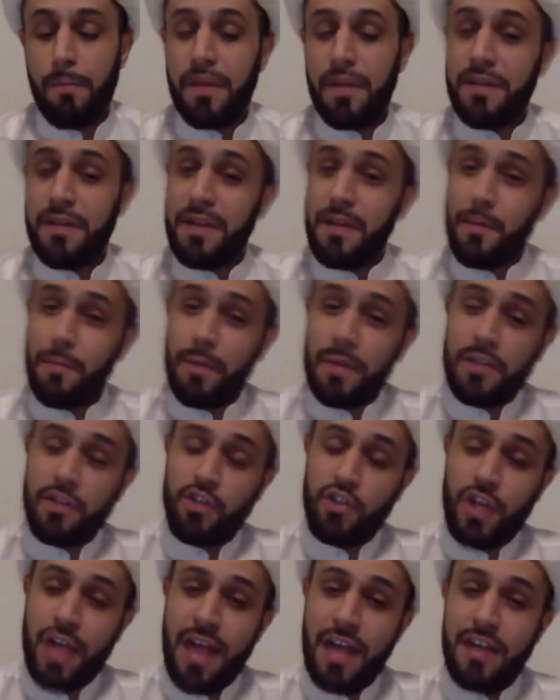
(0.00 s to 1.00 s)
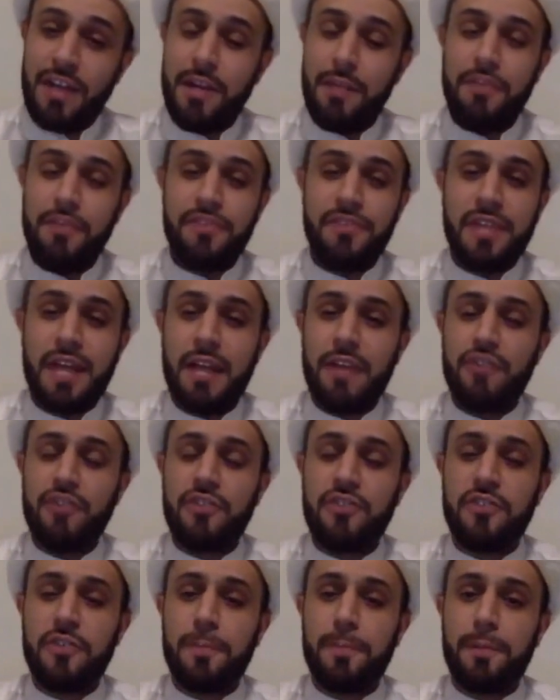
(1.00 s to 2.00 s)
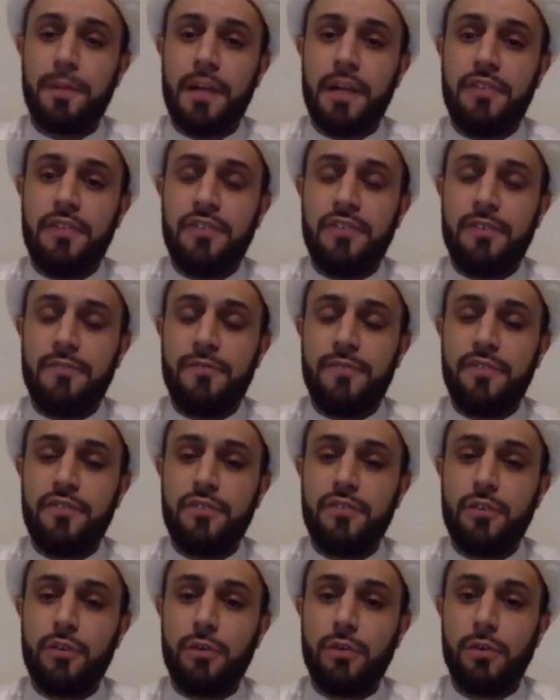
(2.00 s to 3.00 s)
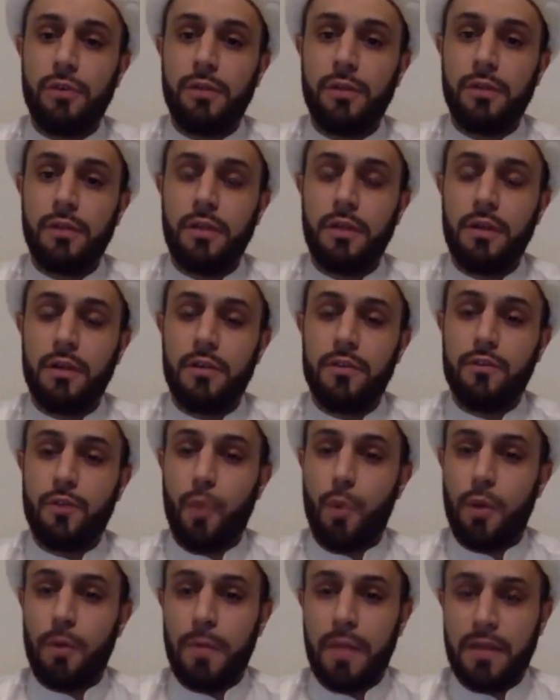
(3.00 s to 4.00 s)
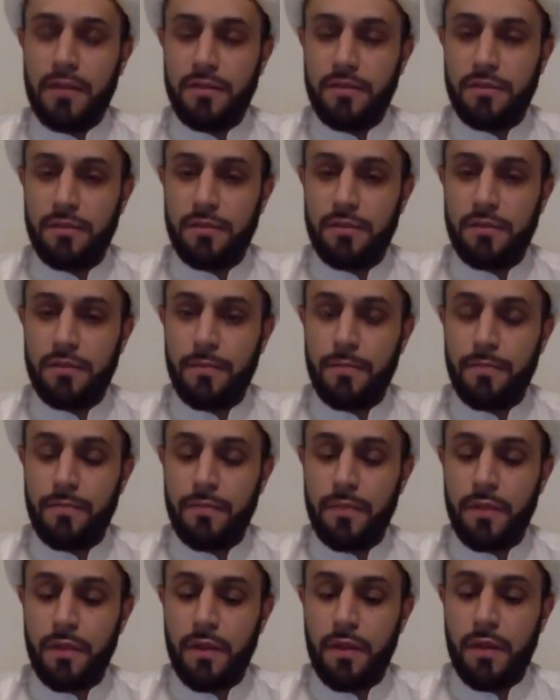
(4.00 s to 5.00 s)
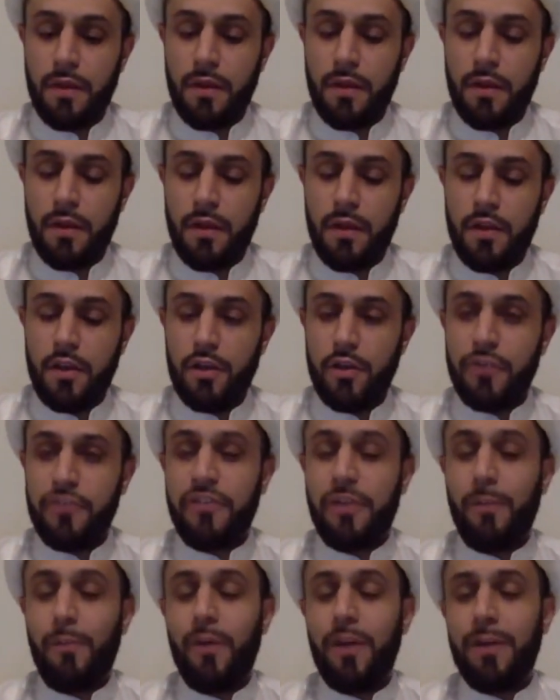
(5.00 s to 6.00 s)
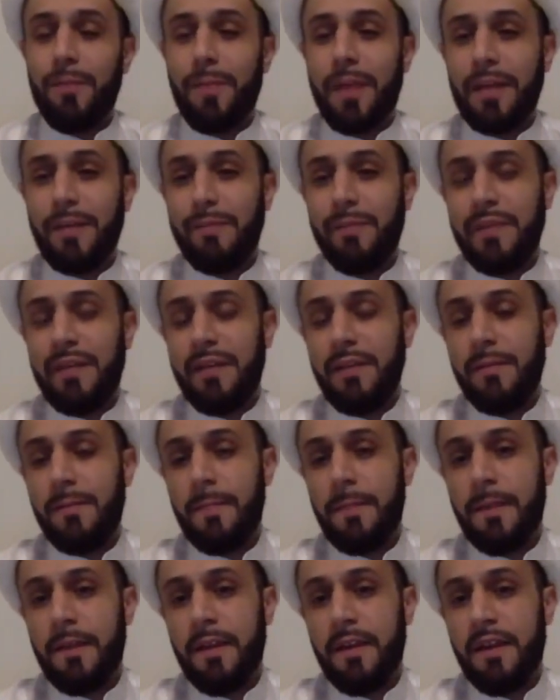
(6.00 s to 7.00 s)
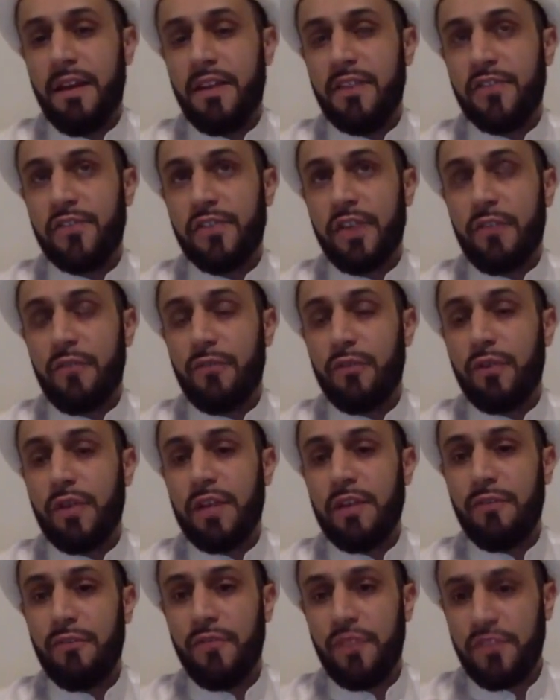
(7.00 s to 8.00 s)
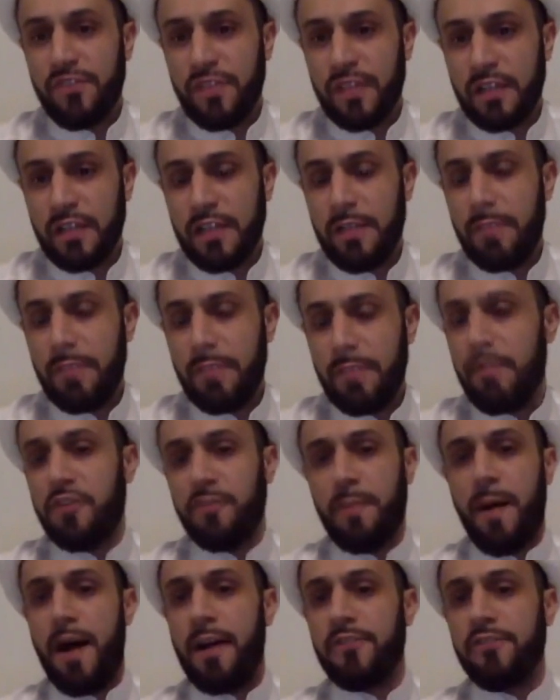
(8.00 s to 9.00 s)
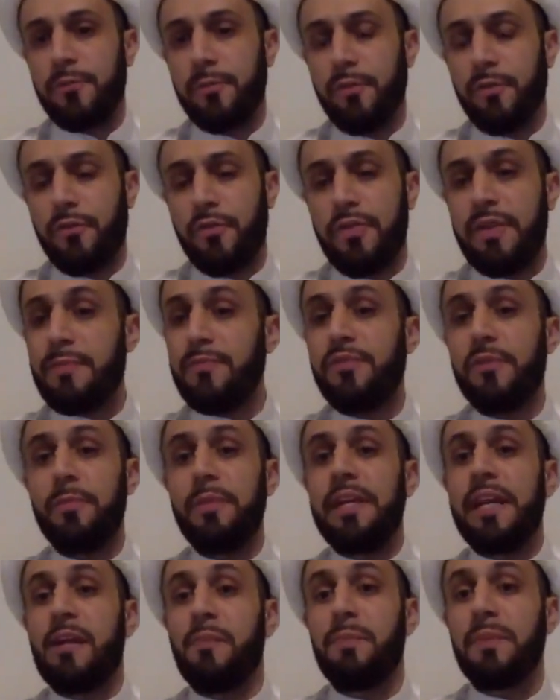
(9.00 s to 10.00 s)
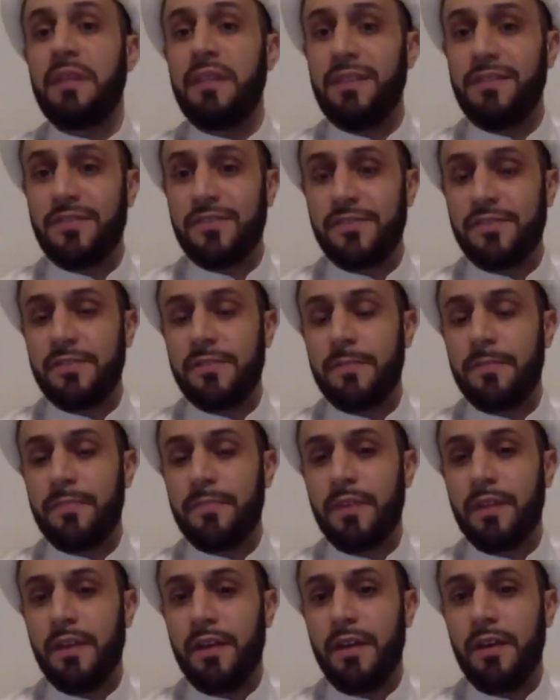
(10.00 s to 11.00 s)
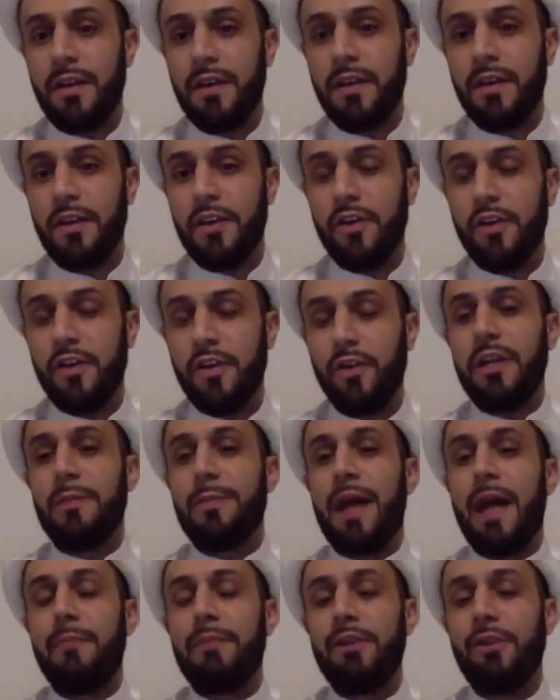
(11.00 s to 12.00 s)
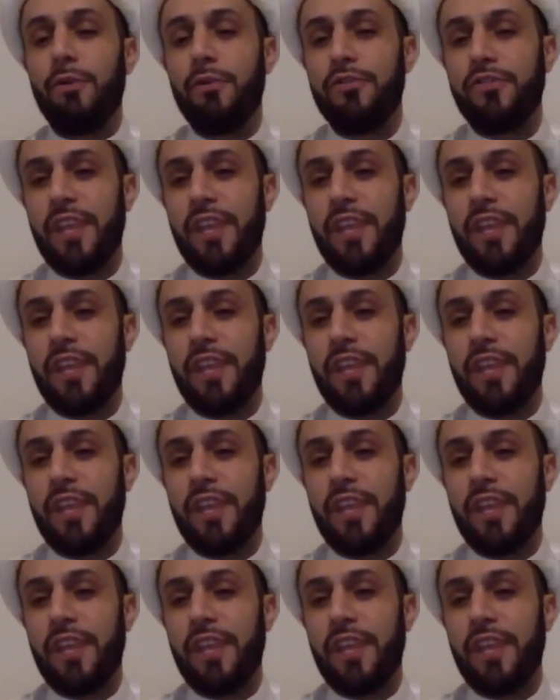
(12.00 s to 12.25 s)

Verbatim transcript: But but Jahannam is not just a place of physical torment. You know, someone might be suffering physically, but it's possible for them to be at peace. You know, Imam al